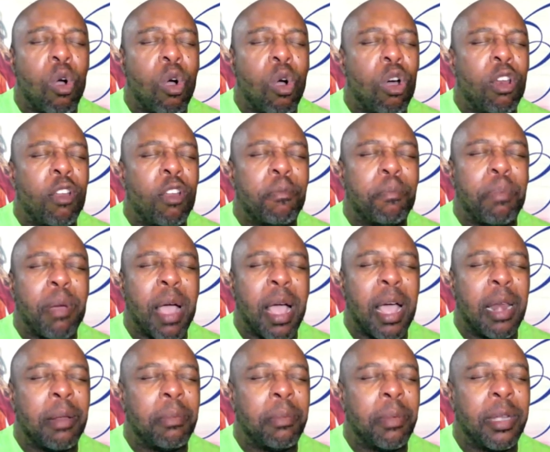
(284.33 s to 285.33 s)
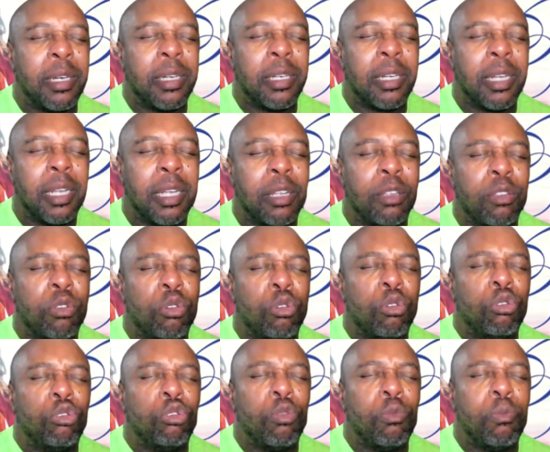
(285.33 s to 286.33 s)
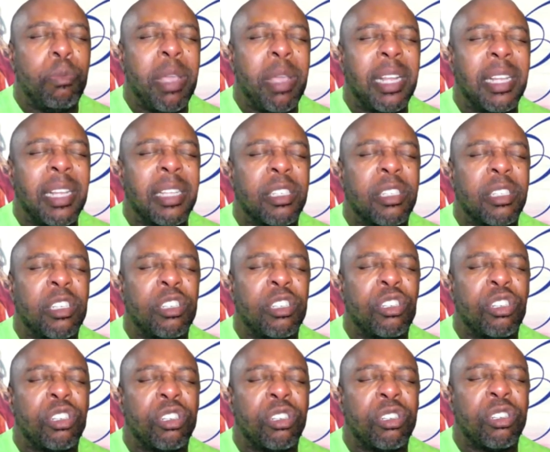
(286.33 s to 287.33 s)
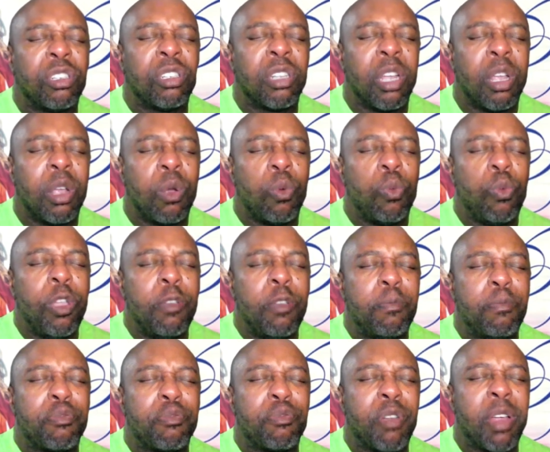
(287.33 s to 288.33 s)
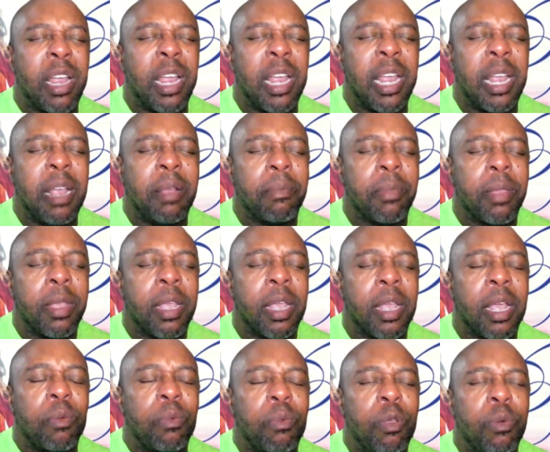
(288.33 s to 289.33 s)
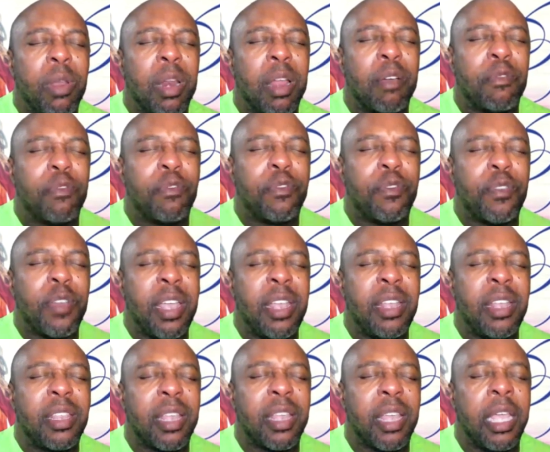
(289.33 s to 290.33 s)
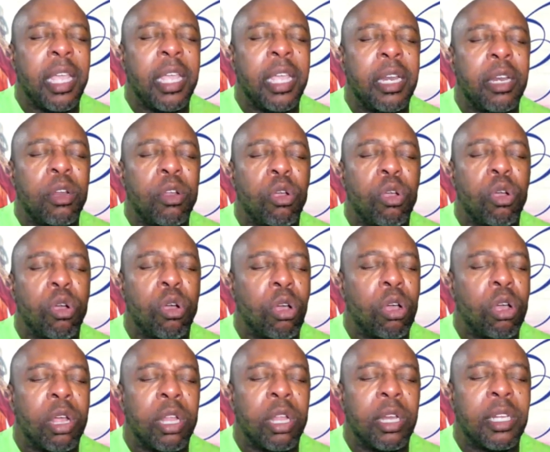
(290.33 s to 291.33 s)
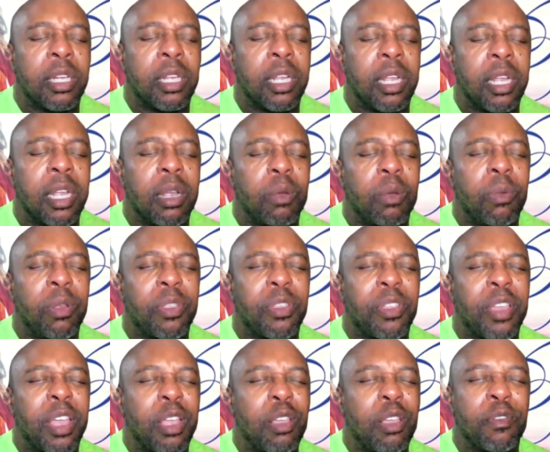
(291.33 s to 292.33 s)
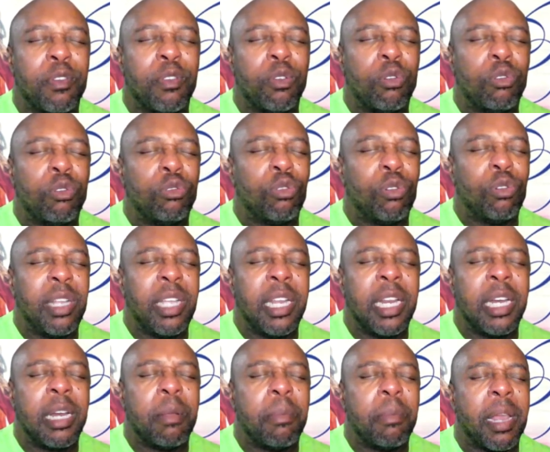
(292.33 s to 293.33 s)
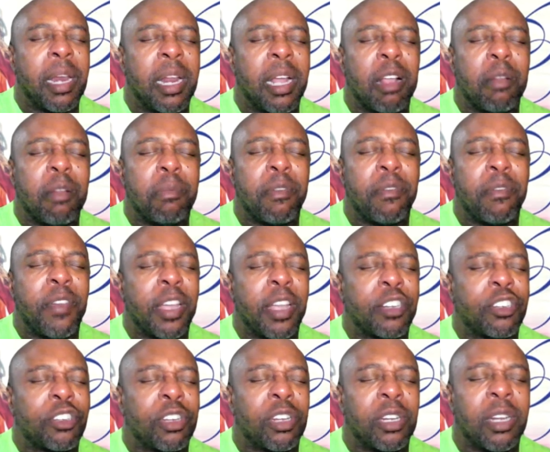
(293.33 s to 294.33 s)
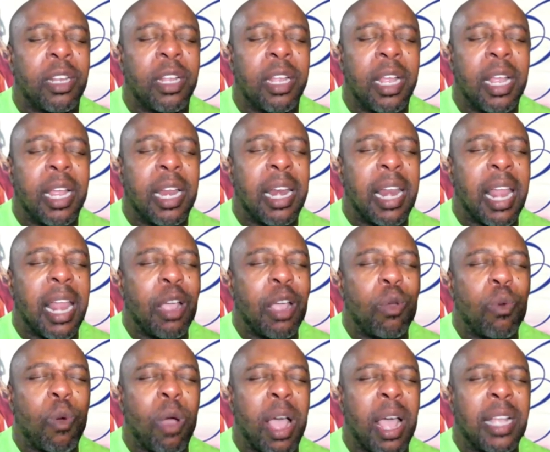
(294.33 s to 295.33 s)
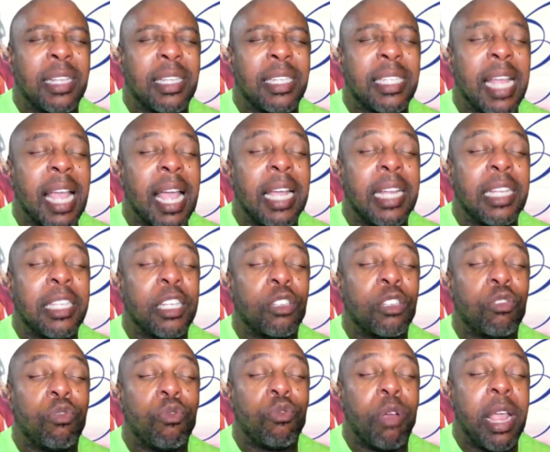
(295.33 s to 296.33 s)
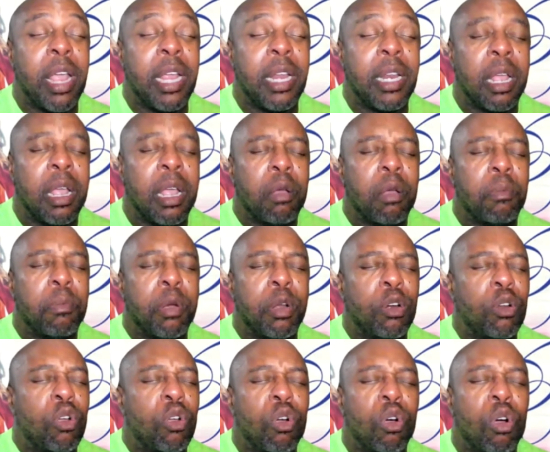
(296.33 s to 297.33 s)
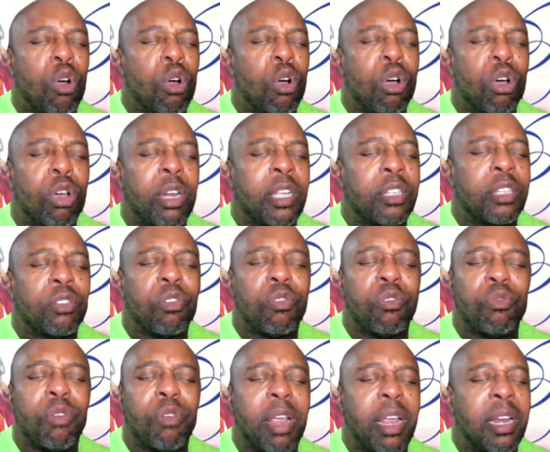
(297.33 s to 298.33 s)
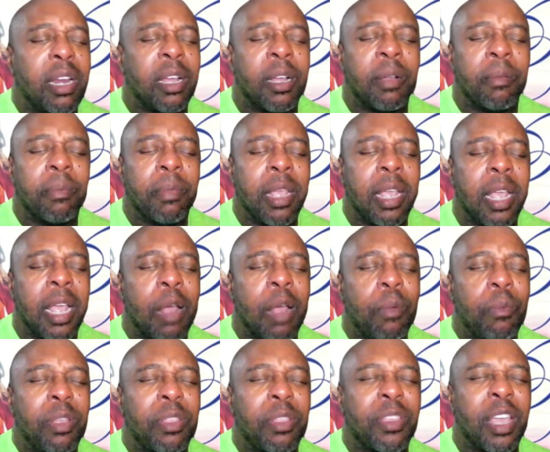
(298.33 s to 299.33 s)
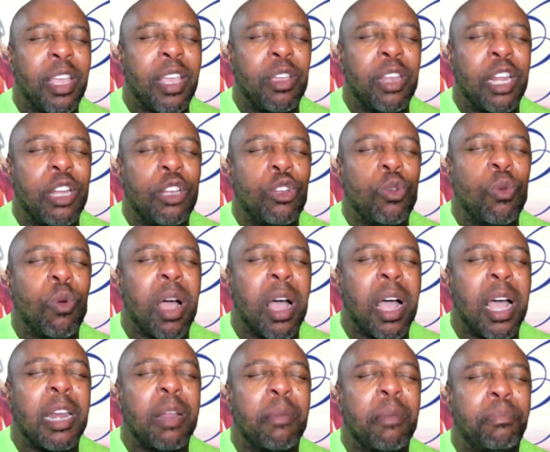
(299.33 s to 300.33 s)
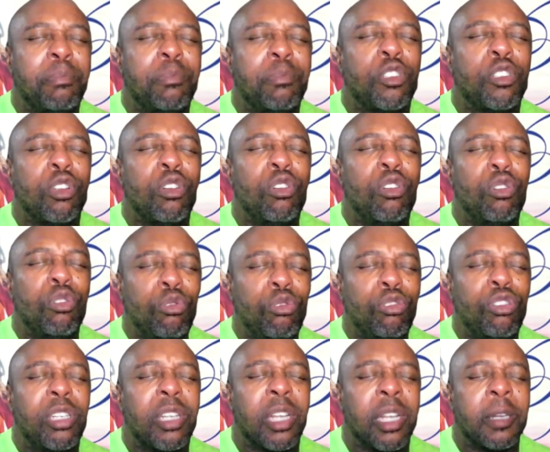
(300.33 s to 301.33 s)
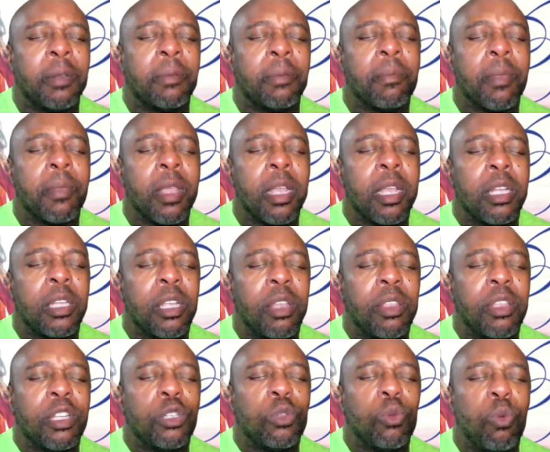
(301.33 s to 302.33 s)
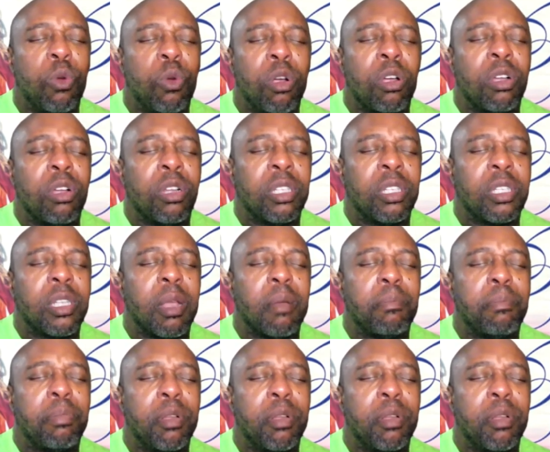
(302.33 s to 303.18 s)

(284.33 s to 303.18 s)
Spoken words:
all of parliament, those who make decisions. We pray that we will have faith in God. We thank you for those who lead in the medical profession. Likewise, science is great, but God is greater. And we thank you that you are the solution to this world's